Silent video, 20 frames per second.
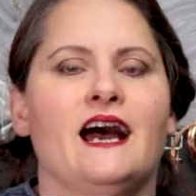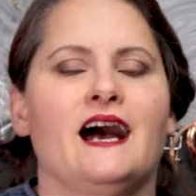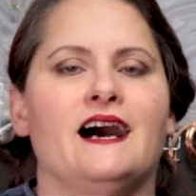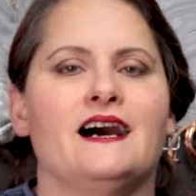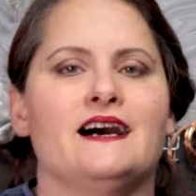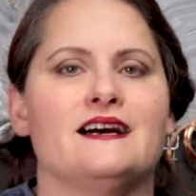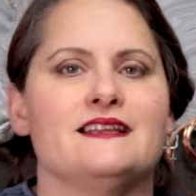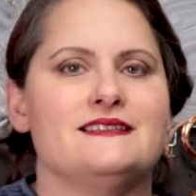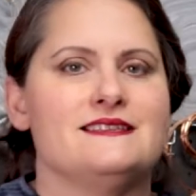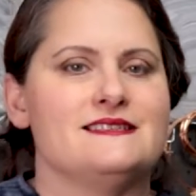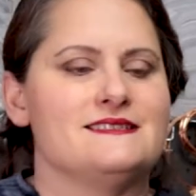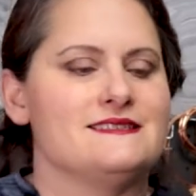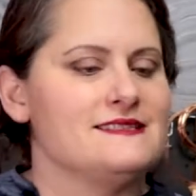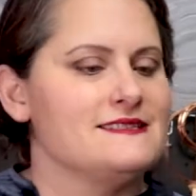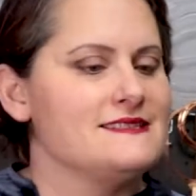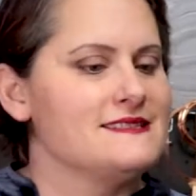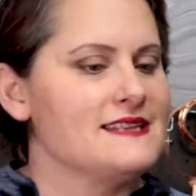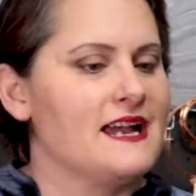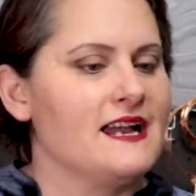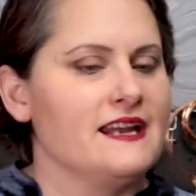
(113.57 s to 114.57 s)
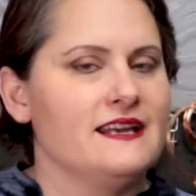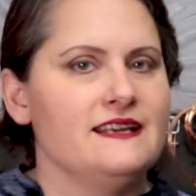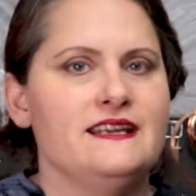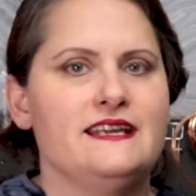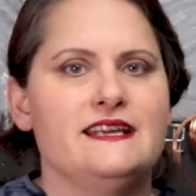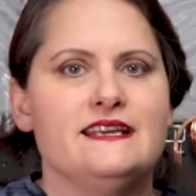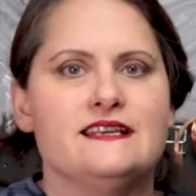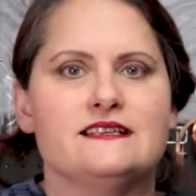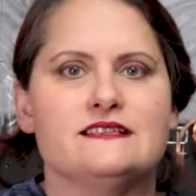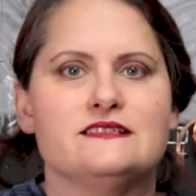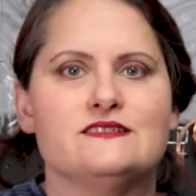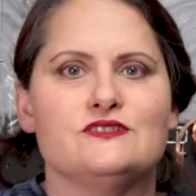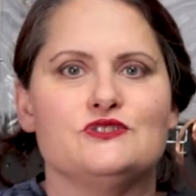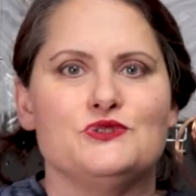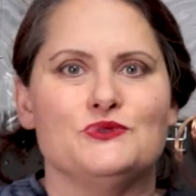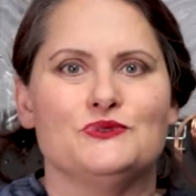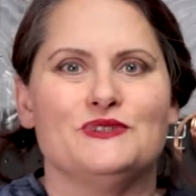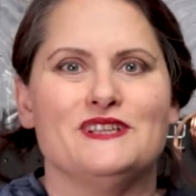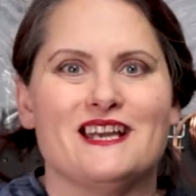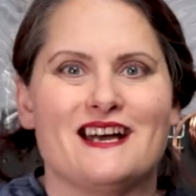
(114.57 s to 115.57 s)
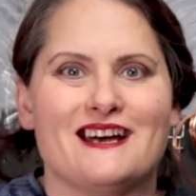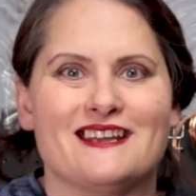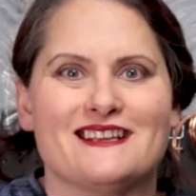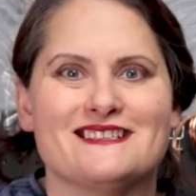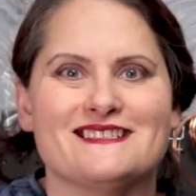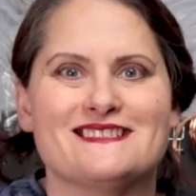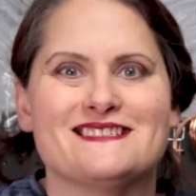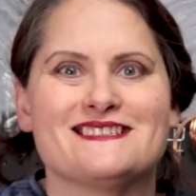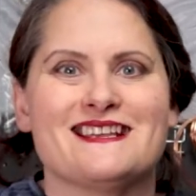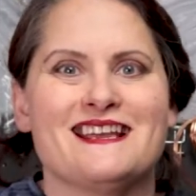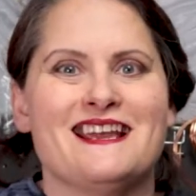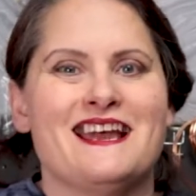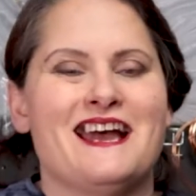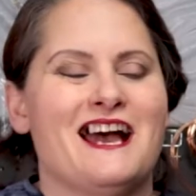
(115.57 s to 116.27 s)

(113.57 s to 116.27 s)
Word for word: Uh, this design is Julianna's